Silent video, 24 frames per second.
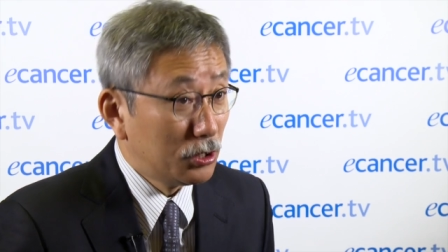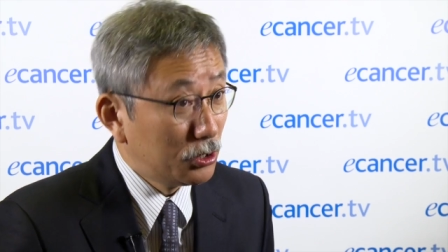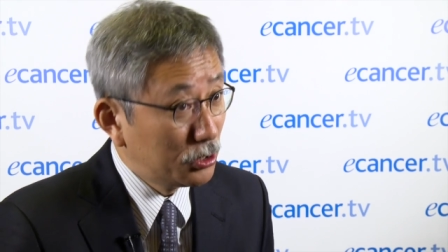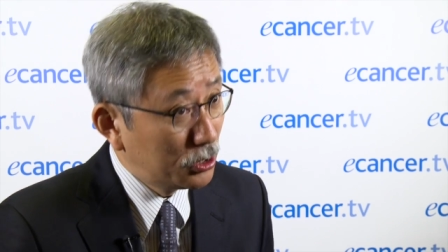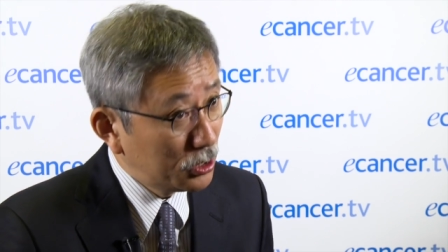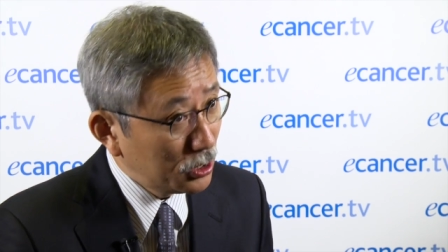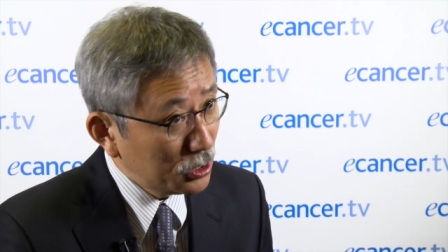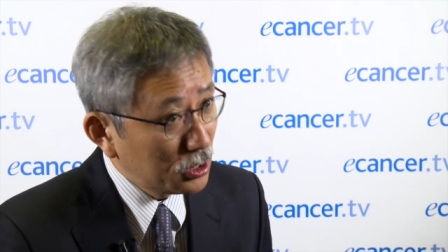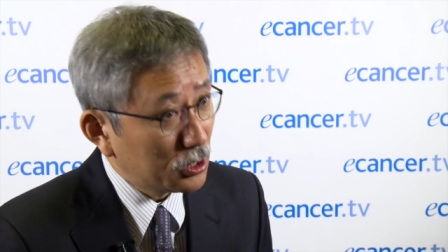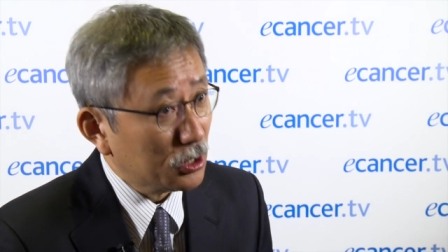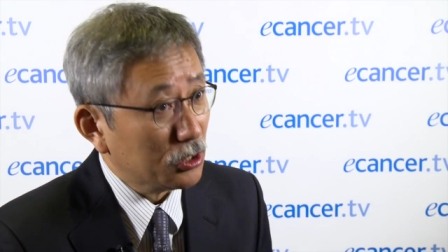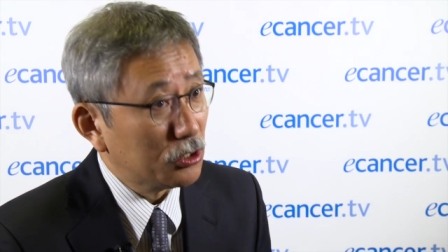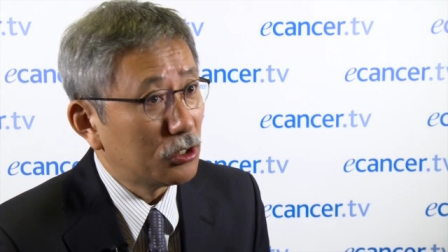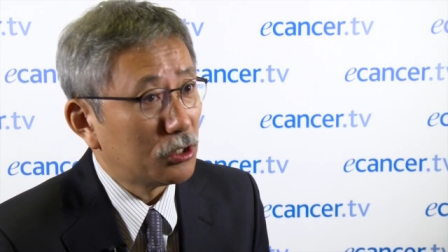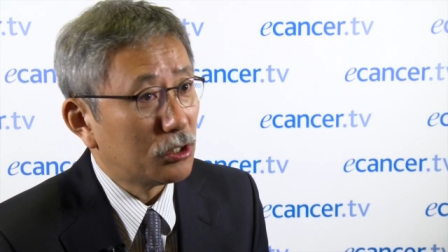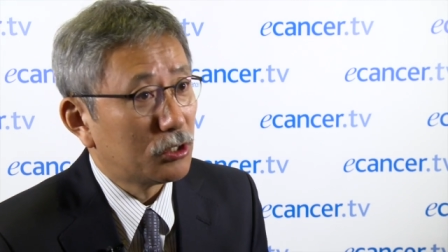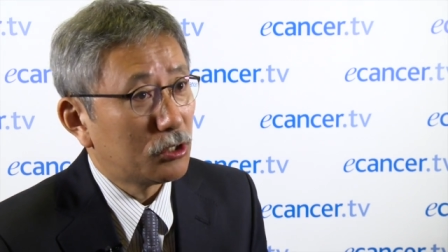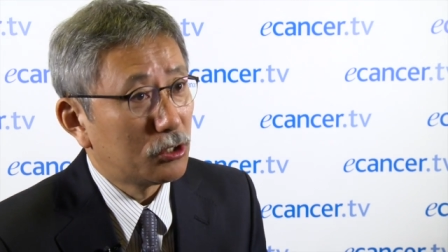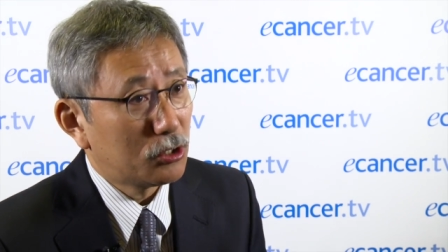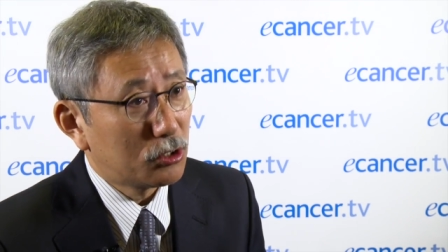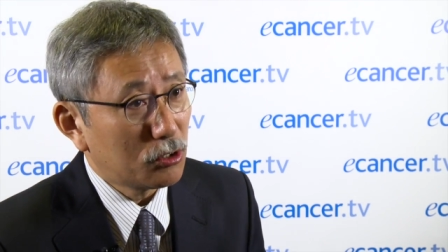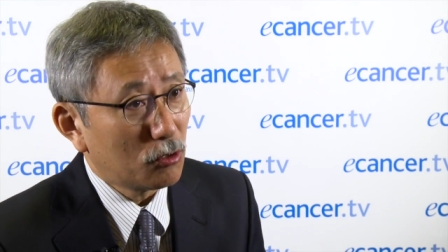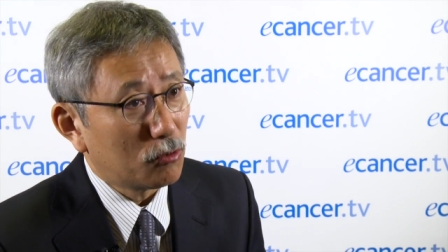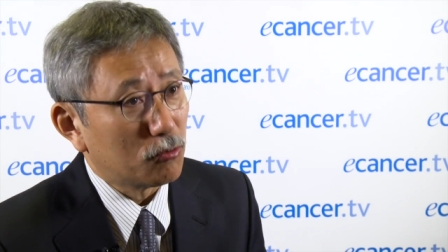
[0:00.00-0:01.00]
disease.
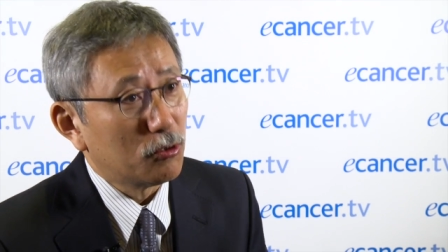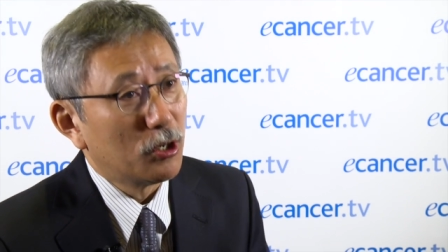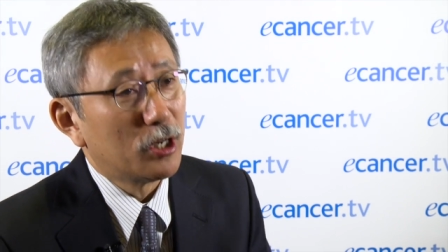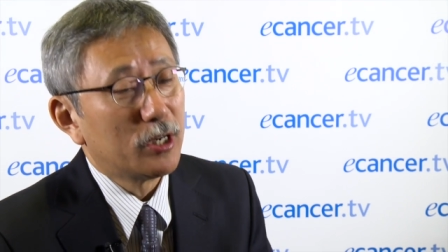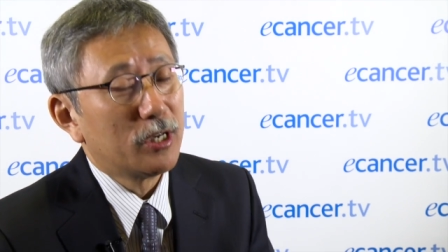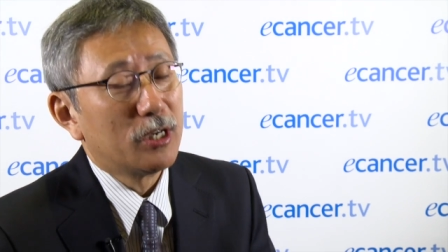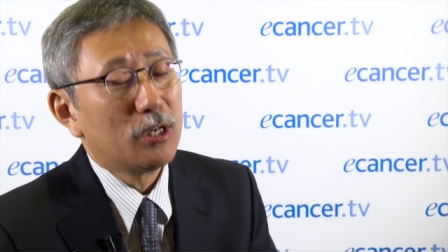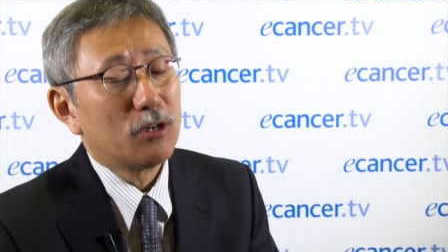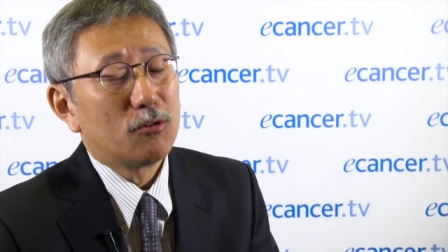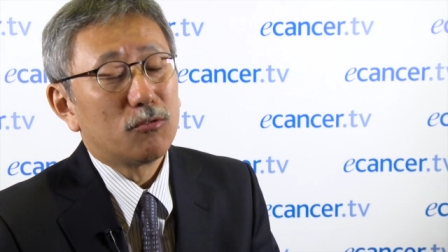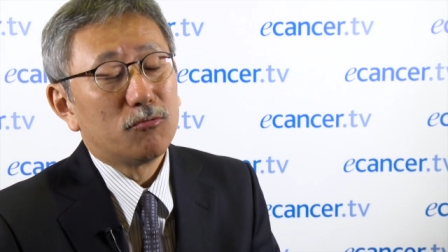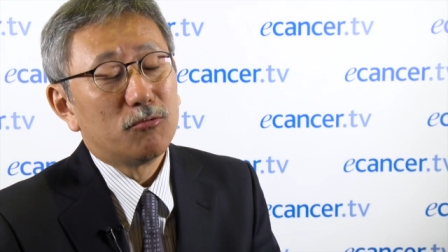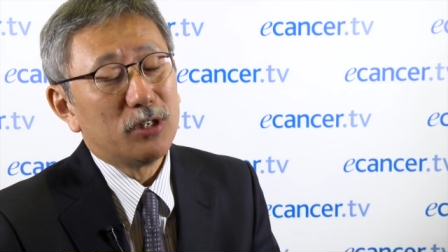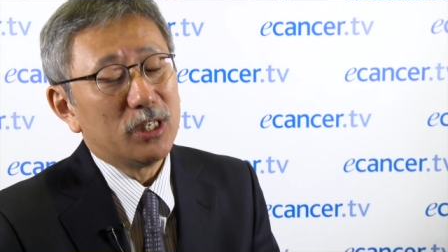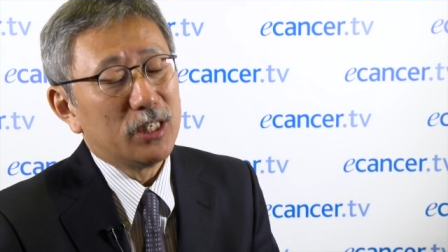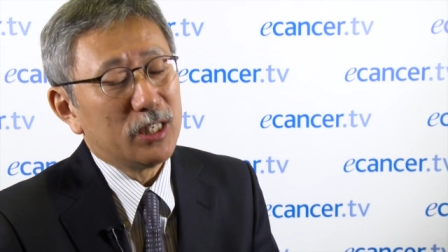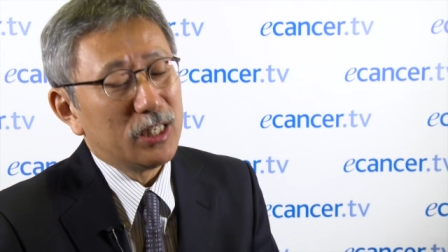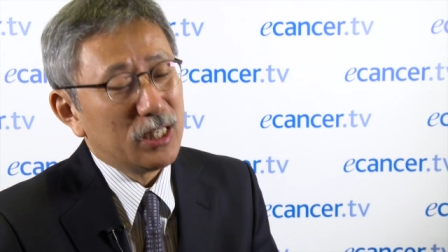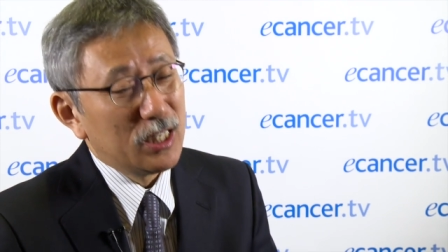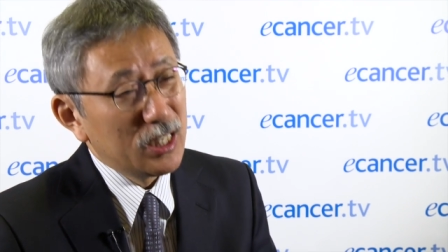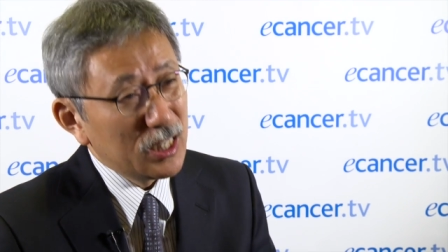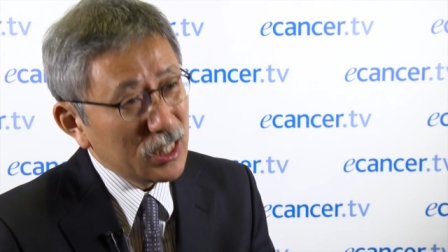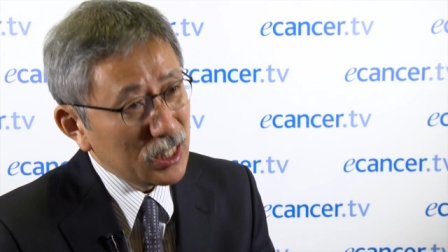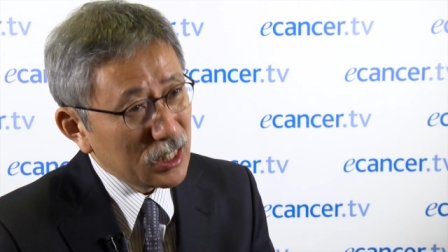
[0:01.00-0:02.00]
So we
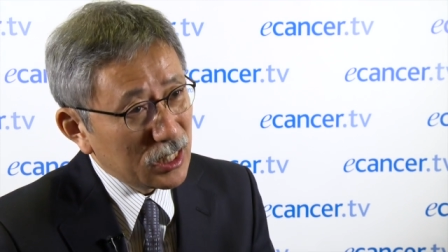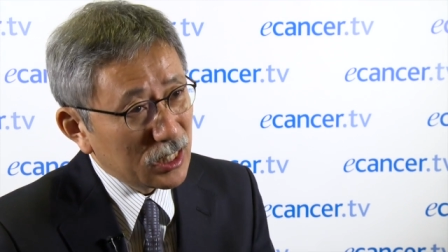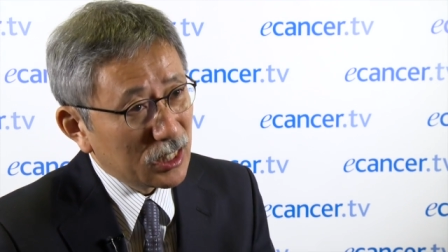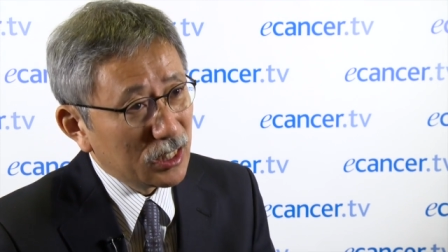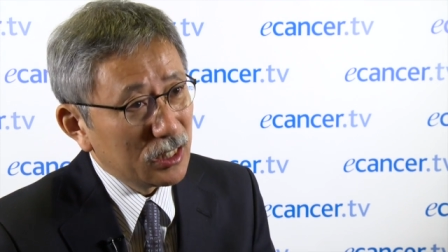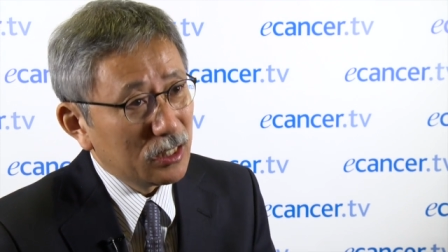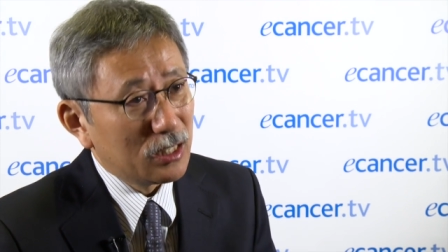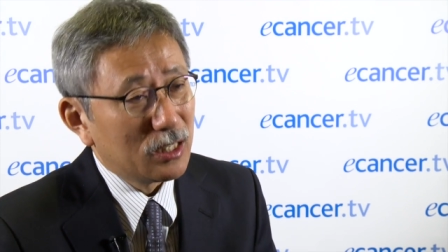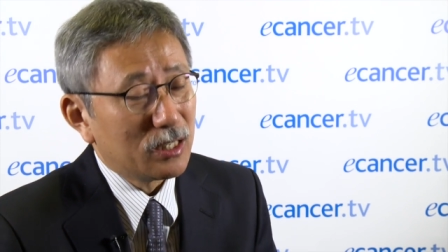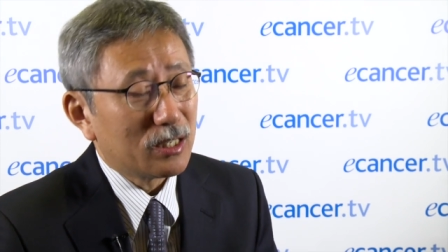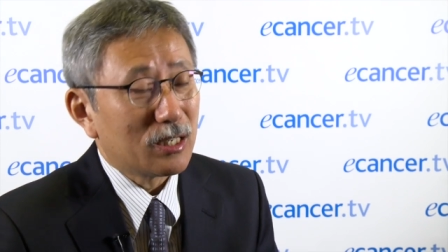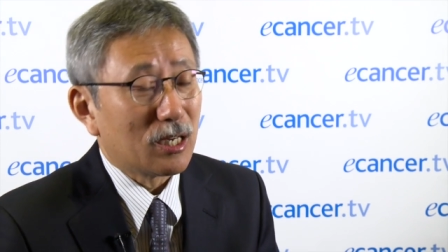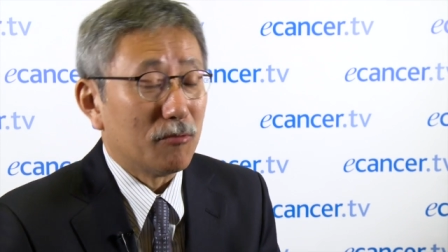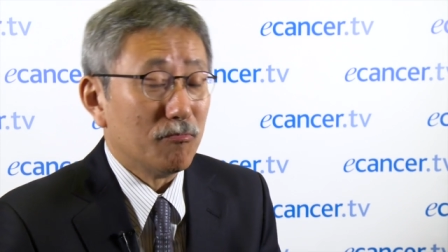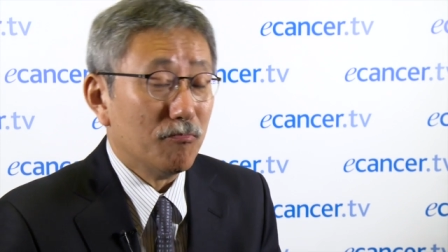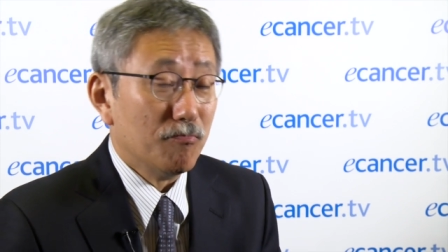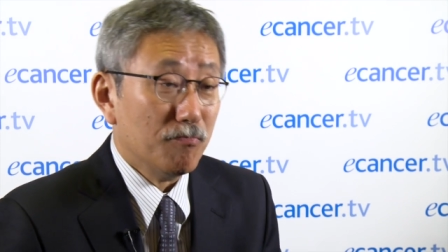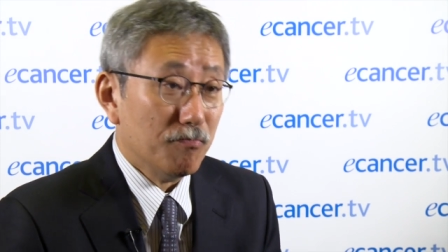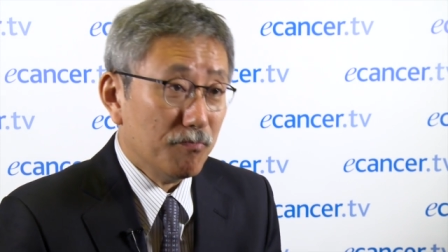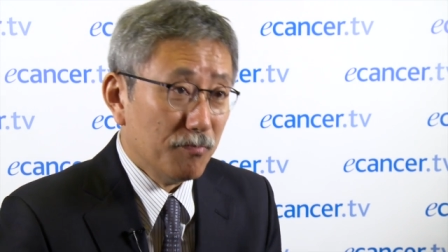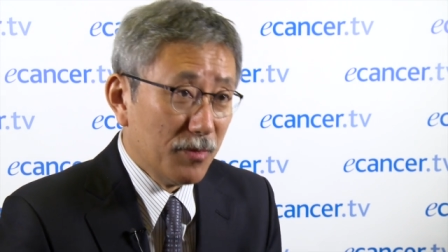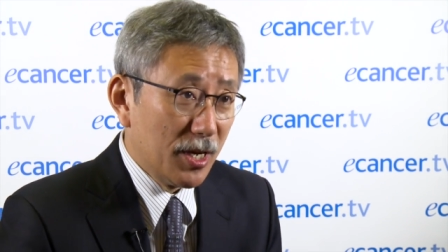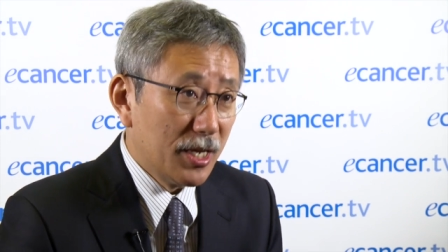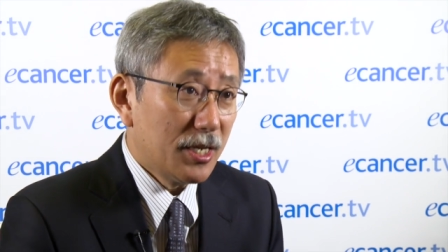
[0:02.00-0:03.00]
need uh,
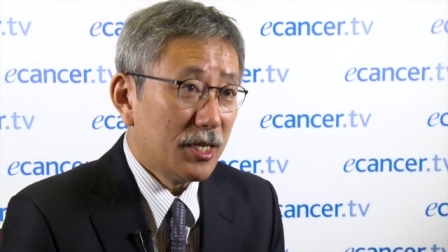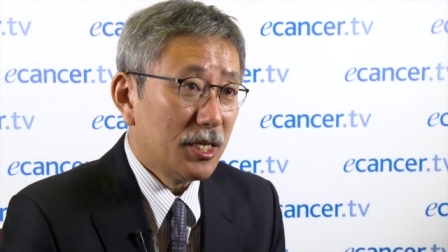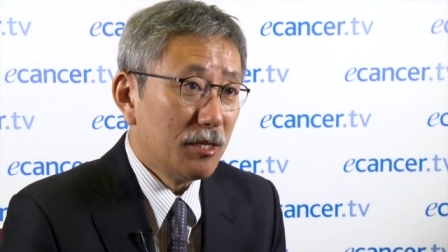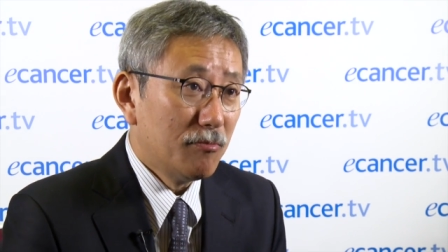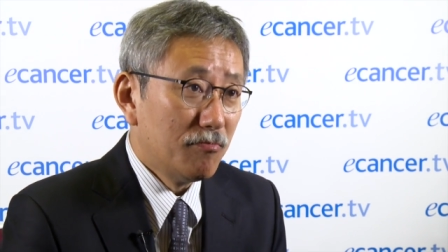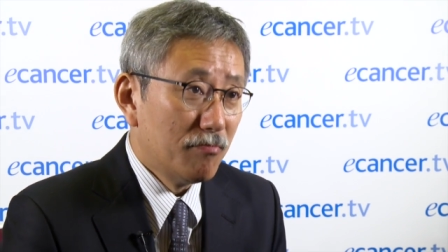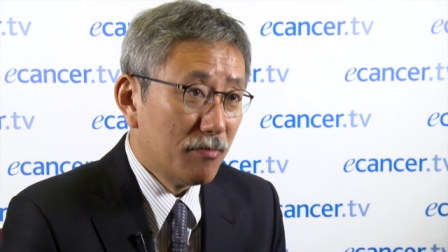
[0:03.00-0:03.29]
many,